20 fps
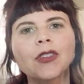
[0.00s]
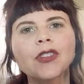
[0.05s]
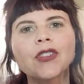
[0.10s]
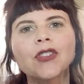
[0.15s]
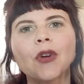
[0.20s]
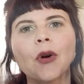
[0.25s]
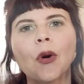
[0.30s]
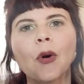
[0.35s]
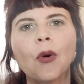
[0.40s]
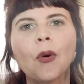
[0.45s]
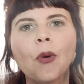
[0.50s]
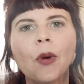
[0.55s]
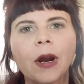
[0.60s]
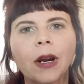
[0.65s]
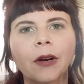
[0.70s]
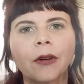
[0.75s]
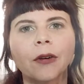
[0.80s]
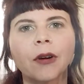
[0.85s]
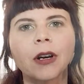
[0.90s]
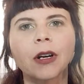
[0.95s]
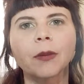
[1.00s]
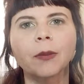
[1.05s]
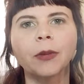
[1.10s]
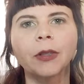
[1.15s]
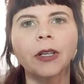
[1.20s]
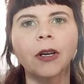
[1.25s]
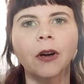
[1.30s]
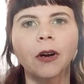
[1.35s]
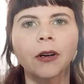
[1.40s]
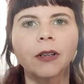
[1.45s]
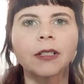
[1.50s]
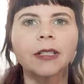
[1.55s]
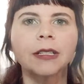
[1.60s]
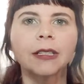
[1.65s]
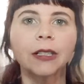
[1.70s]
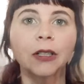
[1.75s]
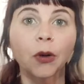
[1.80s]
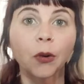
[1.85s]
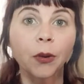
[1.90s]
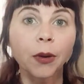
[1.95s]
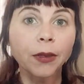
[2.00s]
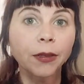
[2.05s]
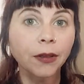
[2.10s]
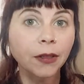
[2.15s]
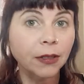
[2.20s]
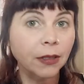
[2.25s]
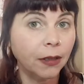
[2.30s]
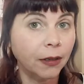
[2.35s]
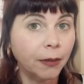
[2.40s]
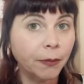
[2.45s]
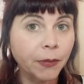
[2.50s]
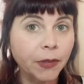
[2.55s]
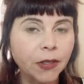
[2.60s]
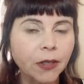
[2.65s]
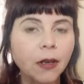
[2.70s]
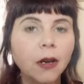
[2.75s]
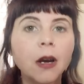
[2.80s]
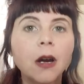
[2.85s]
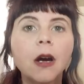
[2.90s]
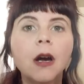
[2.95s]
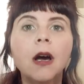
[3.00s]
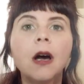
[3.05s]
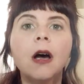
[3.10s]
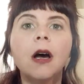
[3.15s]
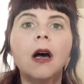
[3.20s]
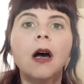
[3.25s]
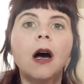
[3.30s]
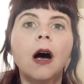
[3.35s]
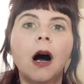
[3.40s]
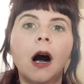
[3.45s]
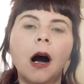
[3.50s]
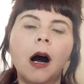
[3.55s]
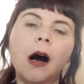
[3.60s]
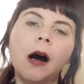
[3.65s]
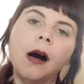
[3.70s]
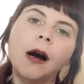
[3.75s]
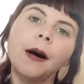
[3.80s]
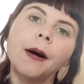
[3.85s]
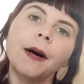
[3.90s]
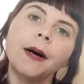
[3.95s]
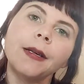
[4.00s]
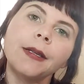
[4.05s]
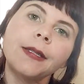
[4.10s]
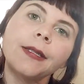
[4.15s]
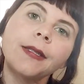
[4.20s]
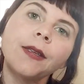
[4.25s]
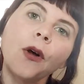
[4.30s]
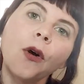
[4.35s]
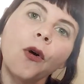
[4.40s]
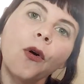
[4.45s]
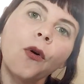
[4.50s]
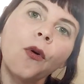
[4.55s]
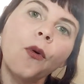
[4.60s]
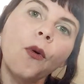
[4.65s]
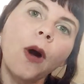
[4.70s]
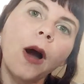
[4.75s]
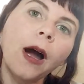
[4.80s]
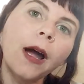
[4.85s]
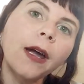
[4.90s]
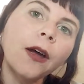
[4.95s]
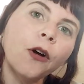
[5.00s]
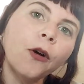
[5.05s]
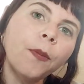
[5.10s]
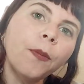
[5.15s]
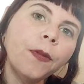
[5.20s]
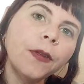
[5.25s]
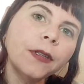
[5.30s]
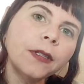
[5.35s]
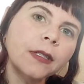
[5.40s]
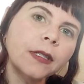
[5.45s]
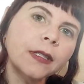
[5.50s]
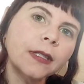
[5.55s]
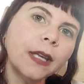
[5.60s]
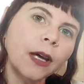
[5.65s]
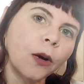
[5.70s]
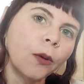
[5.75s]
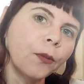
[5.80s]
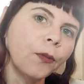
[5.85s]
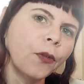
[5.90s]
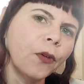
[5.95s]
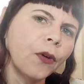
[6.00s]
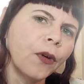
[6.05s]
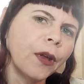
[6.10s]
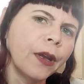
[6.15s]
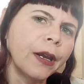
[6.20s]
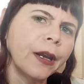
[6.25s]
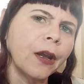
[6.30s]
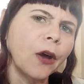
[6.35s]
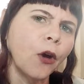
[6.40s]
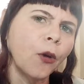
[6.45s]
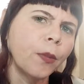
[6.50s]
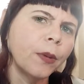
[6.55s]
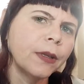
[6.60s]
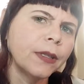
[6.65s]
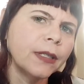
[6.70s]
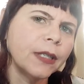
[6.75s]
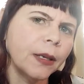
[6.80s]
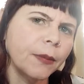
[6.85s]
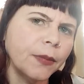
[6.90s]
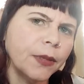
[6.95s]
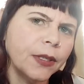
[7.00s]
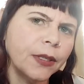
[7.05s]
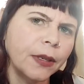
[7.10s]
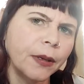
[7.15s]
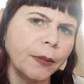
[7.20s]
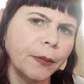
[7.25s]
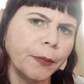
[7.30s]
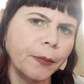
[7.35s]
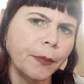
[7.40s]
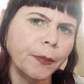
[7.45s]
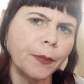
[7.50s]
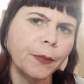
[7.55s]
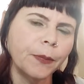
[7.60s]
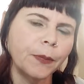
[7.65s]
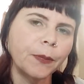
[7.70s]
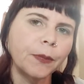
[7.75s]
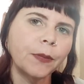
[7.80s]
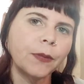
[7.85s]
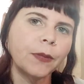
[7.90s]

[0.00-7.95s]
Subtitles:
so incredibly hard to deal with at times. So I hope this is helpful, and it opens up some